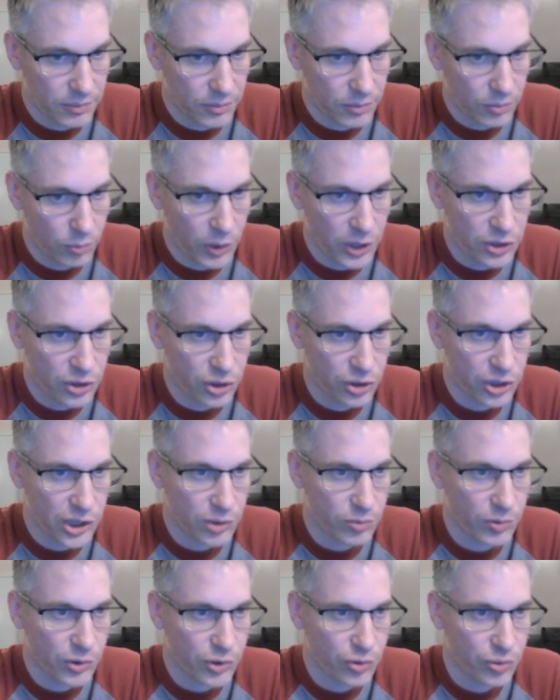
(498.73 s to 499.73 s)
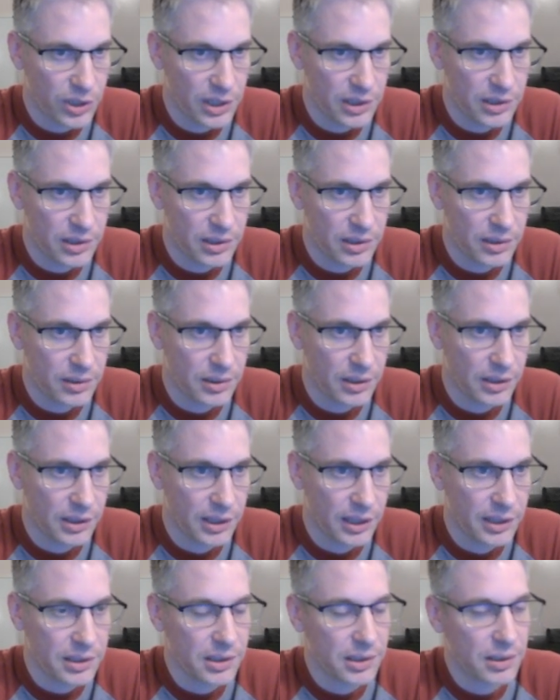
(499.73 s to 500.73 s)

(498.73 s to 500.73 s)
retreat the knight.